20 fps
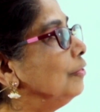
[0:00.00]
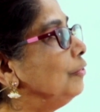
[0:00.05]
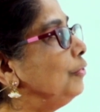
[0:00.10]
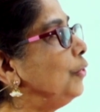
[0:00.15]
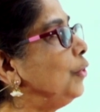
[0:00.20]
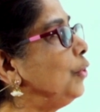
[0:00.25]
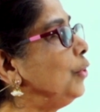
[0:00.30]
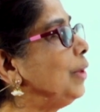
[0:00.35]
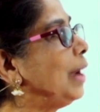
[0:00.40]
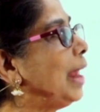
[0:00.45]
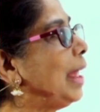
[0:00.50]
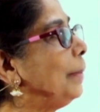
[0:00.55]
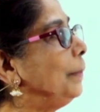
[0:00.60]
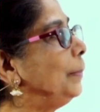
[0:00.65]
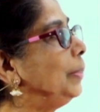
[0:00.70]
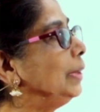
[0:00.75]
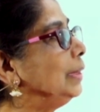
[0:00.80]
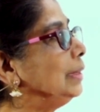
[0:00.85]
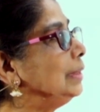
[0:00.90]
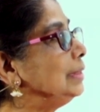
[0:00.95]
4
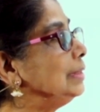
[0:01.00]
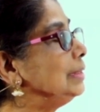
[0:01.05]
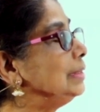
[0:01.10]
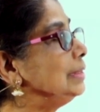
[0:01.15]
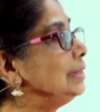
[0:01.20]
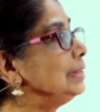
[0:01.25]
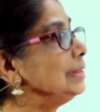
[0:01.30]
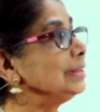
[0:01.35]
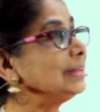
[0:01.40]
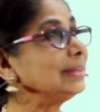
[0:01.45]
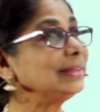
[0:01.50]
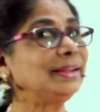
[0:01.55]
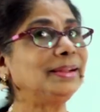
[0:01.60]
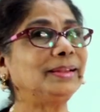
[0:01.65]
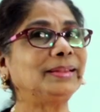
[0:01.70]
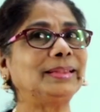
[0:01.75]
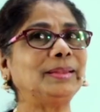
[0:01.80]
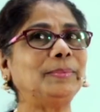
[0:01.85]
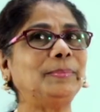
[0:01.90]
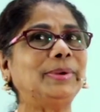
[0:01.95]
apples.
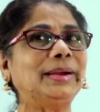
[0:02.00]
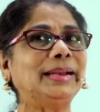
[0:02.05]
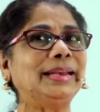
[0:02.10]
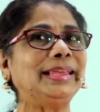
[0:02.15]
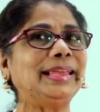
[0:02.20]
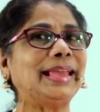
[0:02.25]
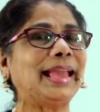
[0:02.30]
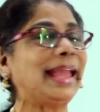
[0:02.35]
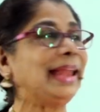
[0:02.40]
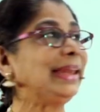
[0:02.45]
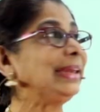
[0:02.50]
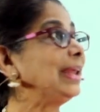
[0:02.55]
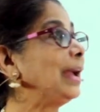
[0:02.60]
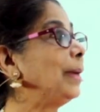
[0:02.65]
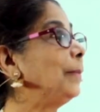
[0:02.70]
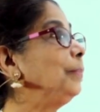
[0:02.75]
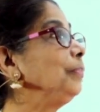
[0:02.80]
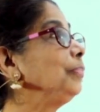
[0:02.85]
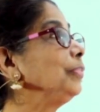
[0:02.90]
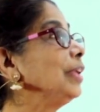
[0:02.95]
The birdie ate
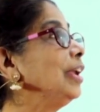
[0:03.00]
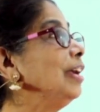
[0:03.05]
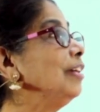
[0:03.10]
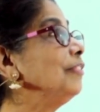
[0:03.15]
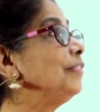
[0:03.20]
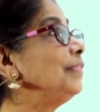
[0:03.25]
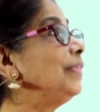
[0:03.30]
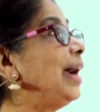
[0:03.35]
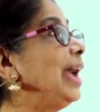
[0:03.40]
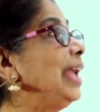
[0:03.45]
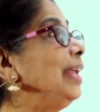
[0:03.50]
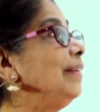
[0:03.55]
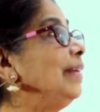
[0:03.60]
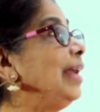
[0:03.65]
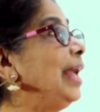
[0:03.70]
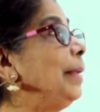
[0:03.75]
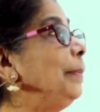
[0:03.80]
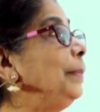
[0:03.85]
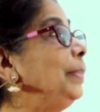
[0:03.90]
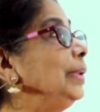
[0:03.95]
up 5
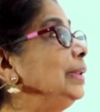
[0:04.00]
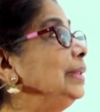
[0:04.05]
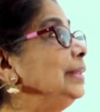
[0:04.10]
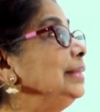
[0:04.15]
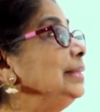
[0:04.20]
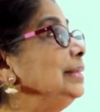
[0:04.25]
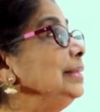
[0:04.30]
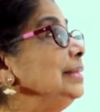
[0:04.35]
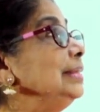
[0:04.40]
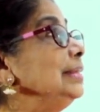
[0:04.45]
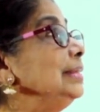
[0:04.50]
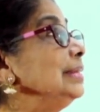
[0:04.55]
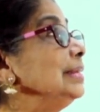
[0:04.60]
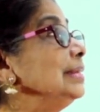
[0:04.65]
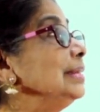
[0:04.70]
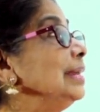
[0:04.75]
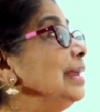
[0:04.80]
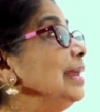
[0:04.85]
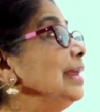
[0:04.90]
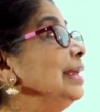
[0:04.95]
apples.
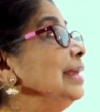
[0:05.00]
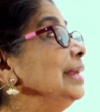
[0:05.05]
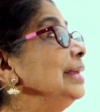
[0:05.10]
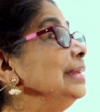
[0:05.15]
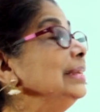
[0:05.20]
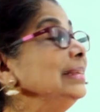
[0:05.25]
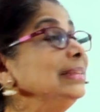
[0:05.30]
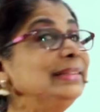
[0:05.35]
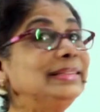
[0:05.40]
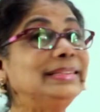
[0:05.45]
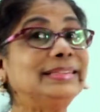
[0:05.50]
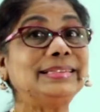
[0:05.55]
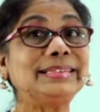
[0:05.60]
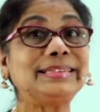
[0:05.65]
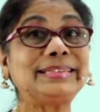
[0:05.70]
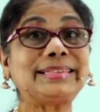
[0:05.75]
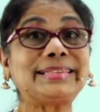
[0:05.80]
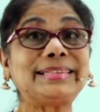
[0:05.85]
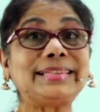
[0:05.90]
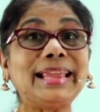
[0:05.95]

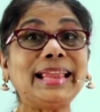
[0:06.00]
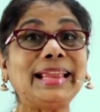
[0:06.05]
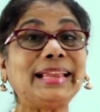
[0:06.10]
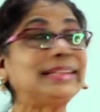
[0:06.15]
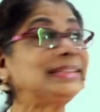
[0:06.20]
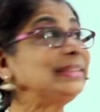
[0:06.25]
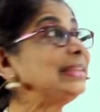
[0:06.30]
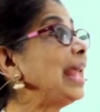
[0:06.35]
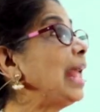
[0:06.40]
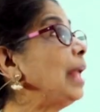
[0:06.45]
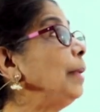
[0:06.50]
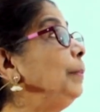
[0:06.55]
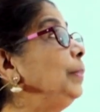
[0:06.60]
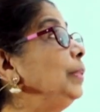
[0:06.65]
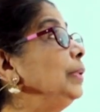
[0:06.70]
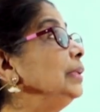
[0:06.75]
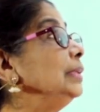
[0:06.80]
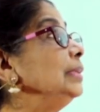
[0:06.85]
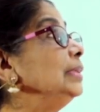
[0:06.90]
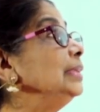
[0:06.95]
6
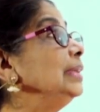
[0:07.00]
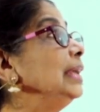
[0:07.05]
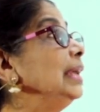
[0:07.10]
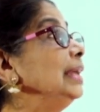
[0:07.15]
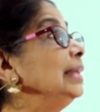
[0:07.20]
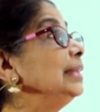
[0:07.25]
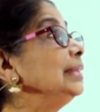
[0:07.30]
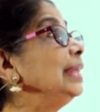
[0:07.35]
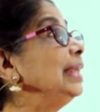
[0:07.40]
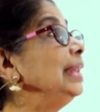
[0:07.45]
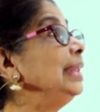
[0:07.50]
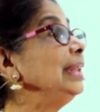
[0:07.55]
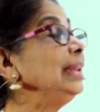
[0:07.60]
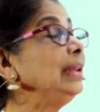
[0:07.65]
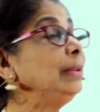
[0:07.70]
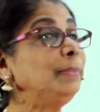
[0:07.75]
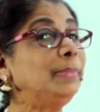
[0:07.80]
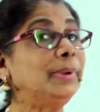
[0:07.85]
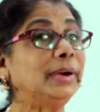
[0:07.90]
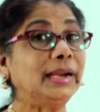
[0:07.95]
apples. The
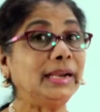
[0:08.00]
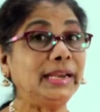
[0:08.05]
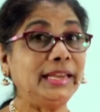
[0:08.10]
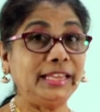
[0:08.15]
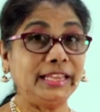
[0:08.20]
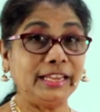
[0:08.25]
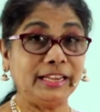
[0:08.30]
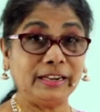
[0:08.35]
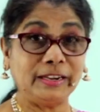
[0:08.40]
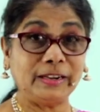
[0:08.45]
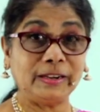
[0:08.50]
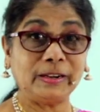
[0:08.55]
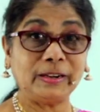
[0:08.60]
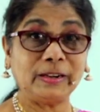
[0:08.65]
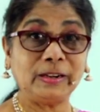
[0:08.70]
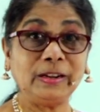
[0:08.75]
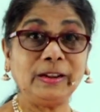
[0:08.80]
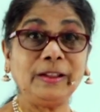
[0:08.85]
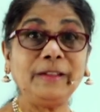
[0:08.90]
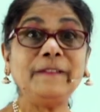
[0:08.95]
little bird
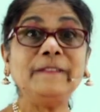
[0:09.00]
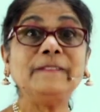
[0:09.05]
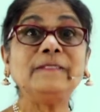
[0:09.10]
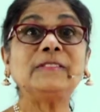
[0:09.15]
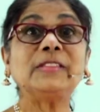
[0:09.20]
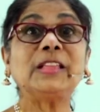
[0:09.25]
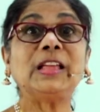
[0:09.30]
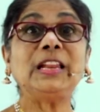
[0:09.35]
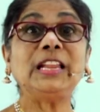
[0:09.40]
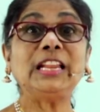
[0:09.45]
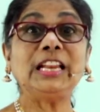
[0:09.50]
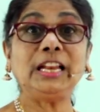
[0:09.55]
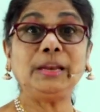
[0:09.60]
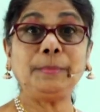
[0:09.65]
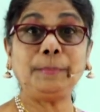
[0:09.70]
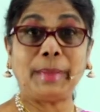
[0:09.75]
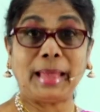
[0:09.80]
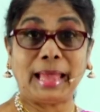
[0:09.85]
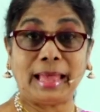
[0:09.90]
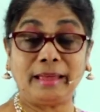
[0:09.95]
here, the
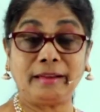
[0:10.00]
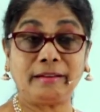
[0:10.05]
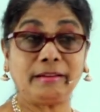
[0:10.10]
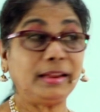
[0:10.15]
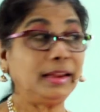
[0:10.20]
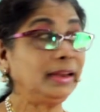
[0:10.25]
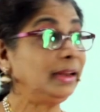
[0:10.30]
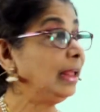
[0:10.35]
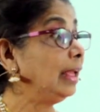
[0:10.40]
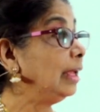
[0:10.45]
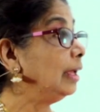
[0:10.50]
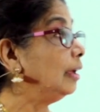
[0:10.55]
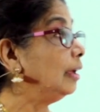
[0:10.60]
little parrot,